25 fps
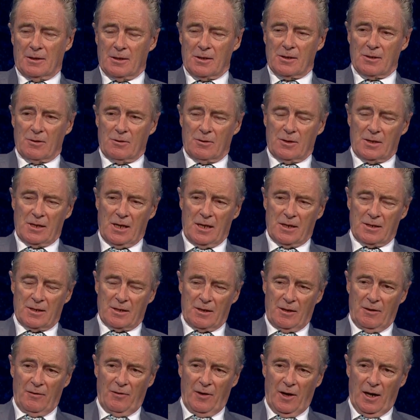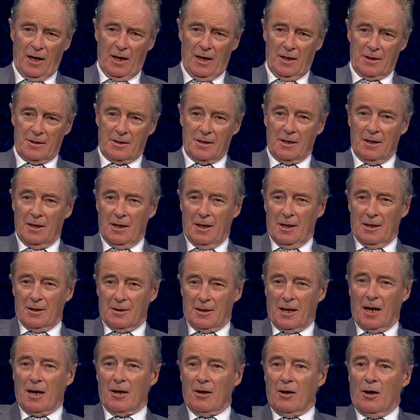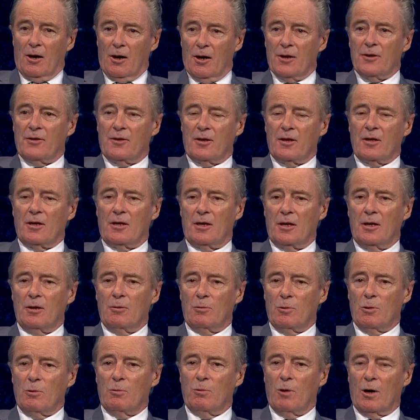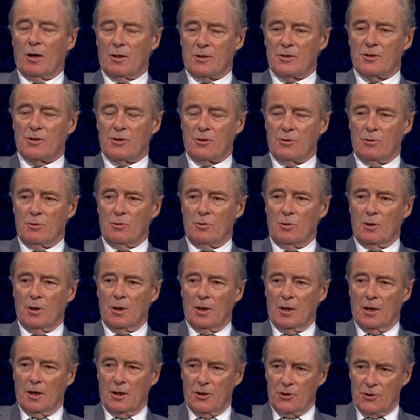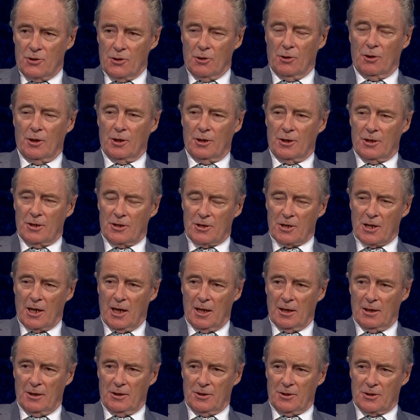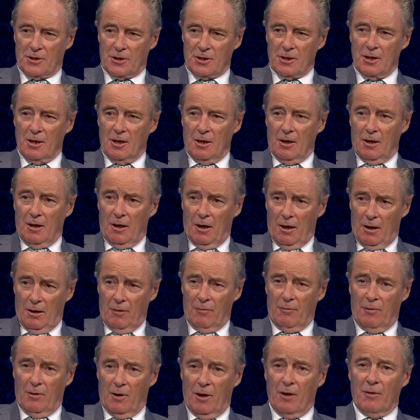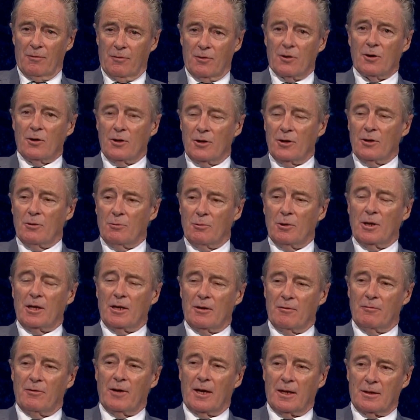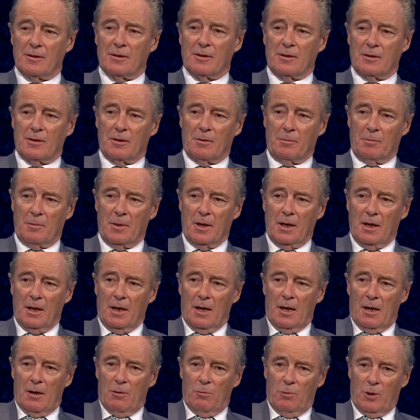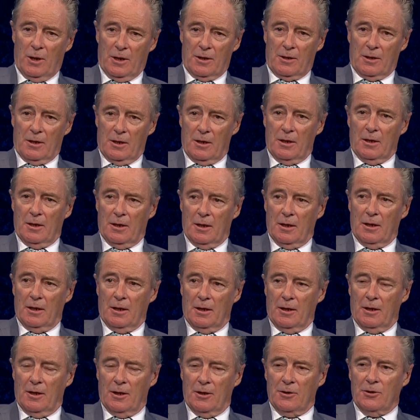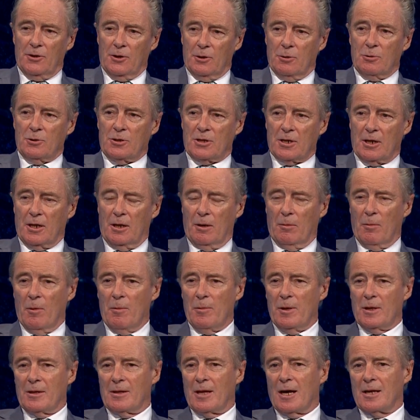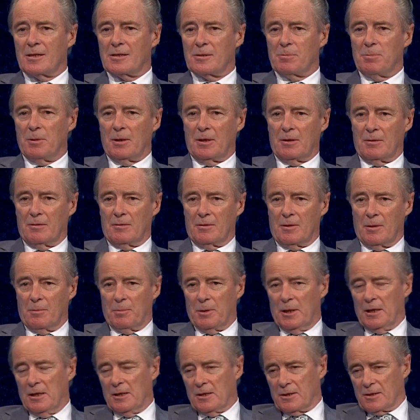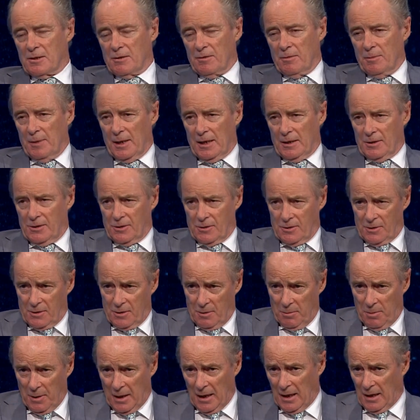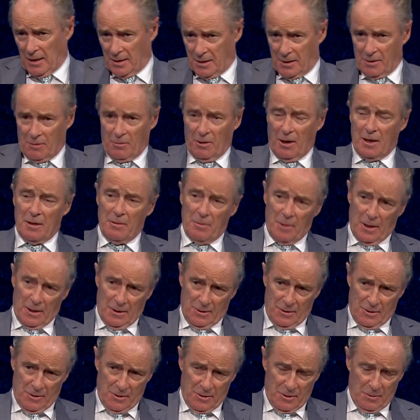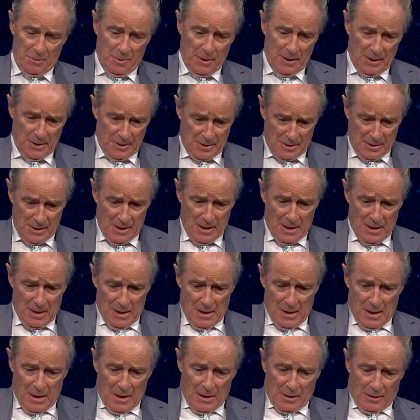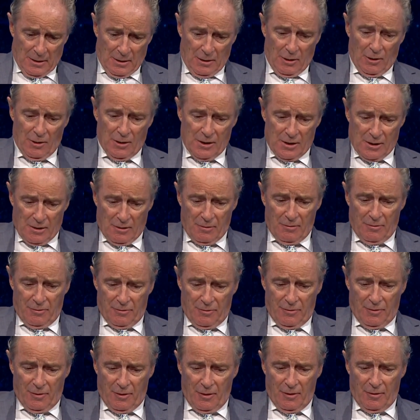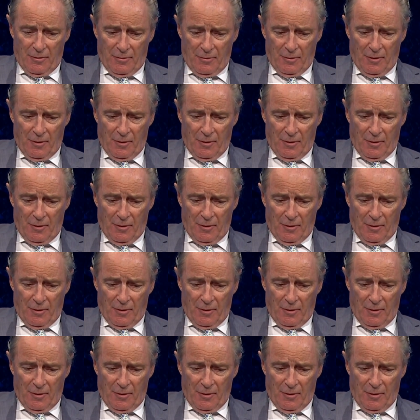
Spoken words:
and the success they've had, that I think he will want to enjoy the challenge of kind of reinventing them with a new team. I mean, that's been the brilliance of the managers of the past, the great managers of the past, the likes of